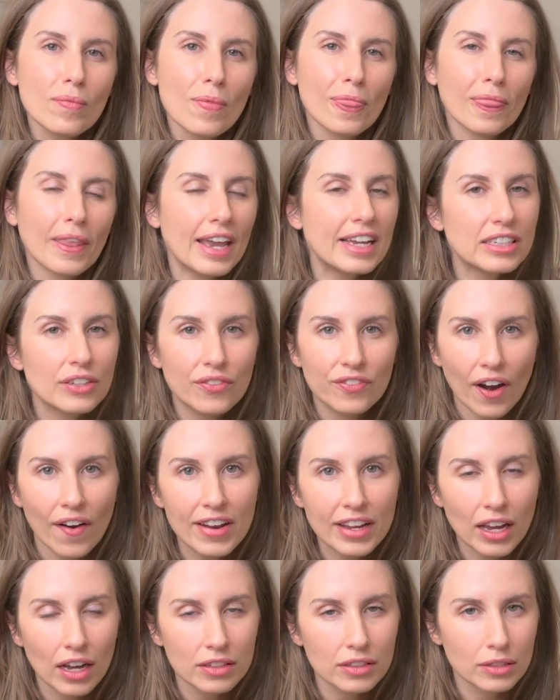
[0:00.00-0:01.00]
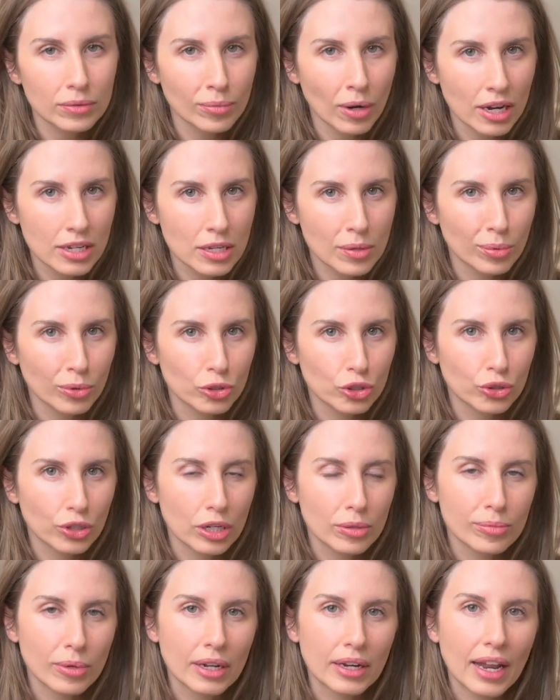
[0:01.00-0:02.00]
It's a very customizable
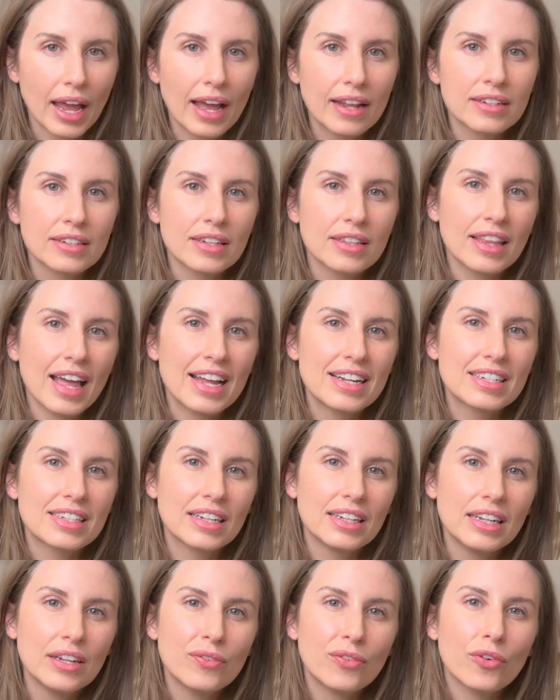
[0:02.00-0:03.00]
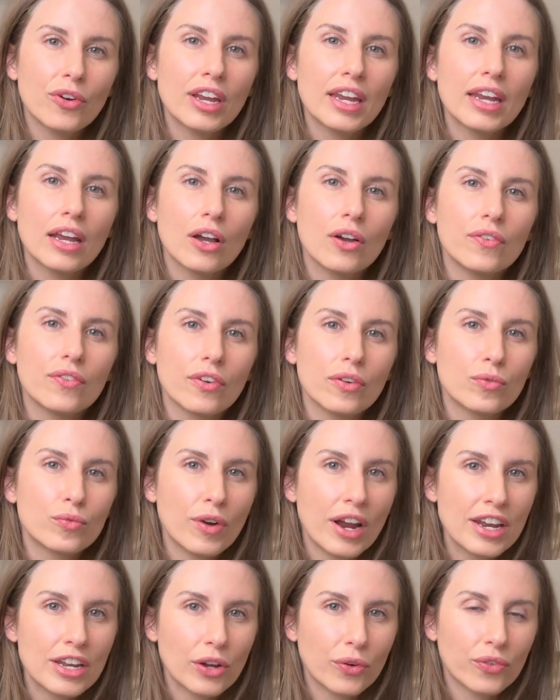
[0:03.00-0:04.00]
treatment, and that delivery of
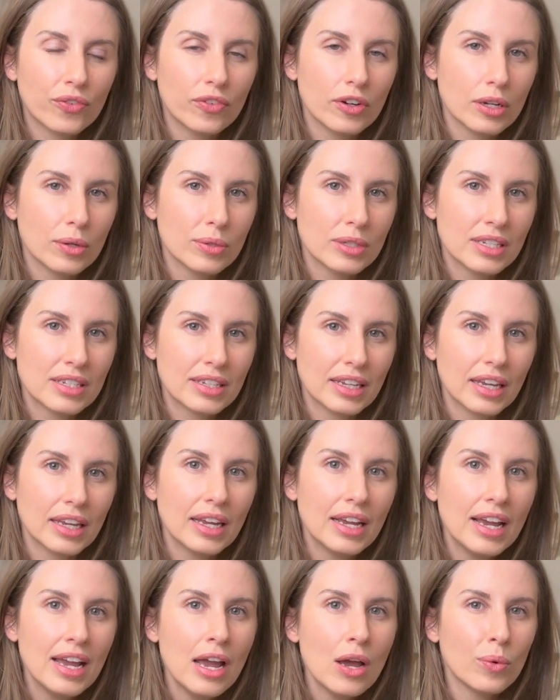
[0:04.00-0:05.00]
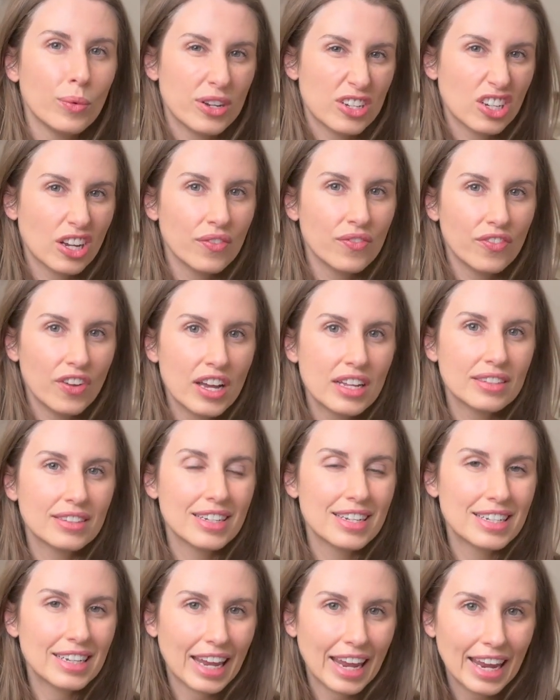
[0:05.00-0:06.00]
radiofrequency, which converts
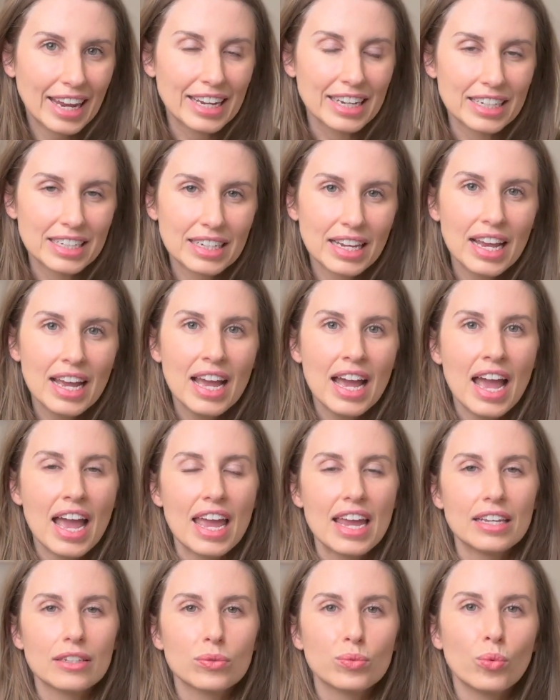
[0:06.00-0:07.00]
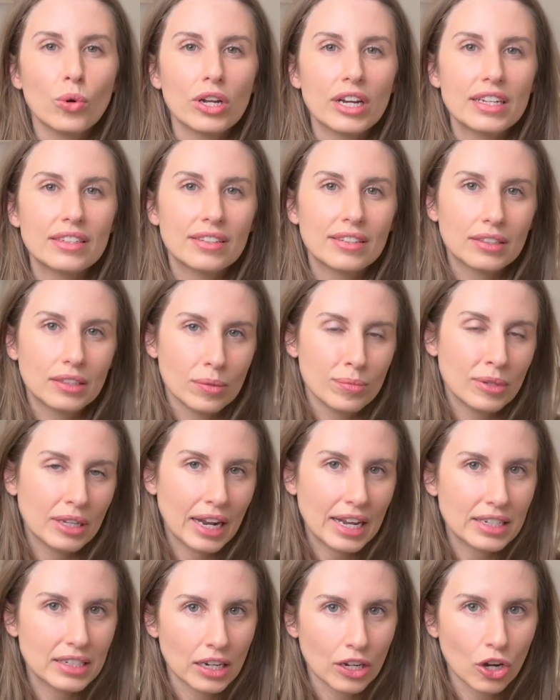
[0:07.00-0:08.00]
into heat, is what is
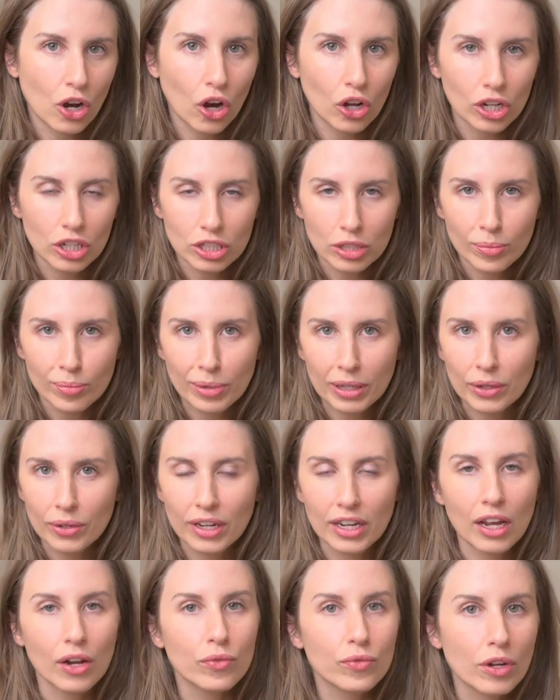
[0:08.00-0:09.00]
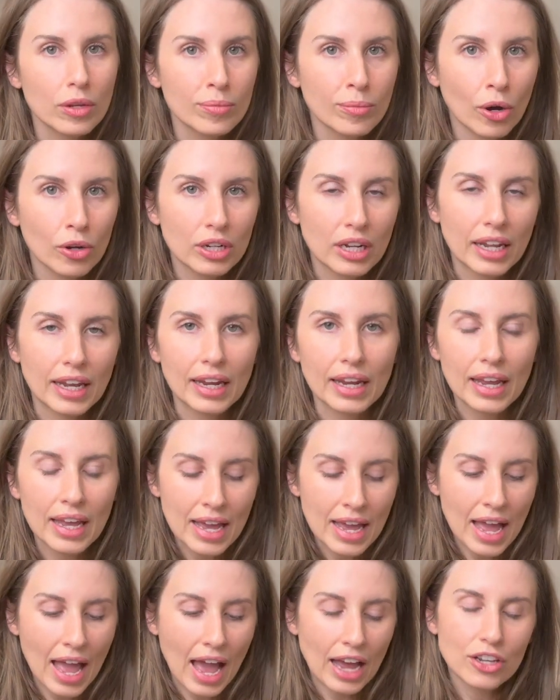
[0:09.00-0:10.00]
stimulating collagen building and remodeling.
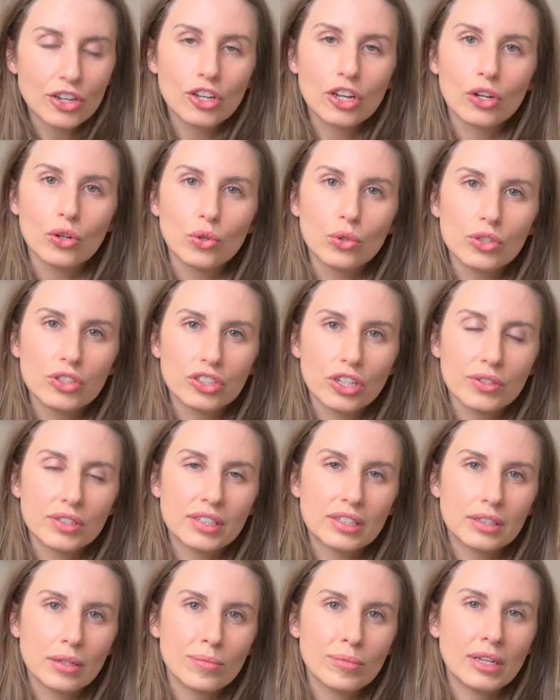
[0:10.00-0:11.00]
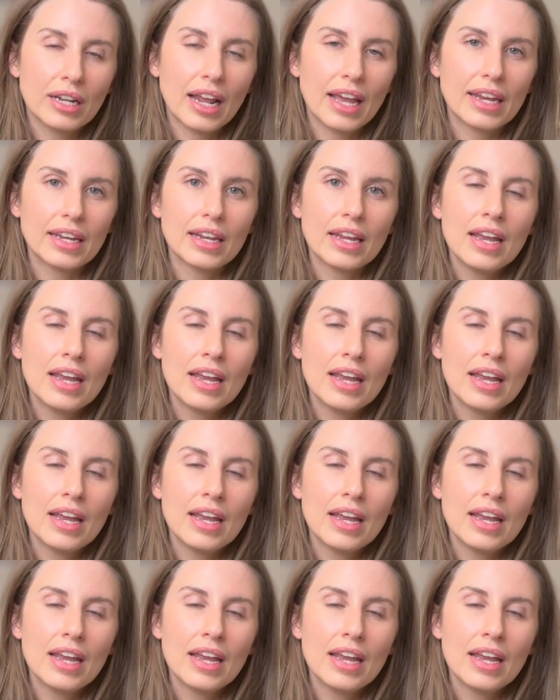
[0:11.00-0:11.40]
And you can also stimulate